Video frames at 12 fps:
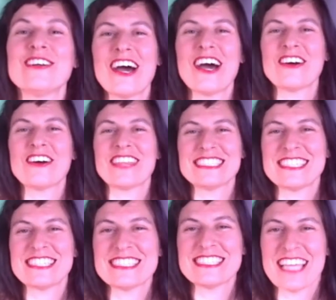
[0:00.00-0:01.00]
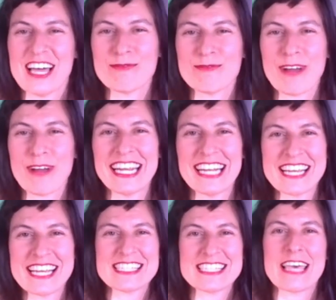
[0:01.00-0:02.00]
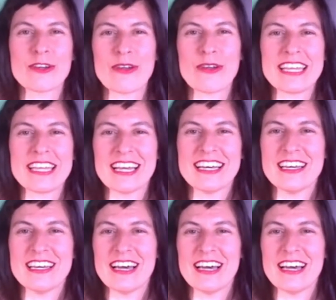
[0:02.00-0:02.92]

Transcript: Oh no, that's just Friday nights. I create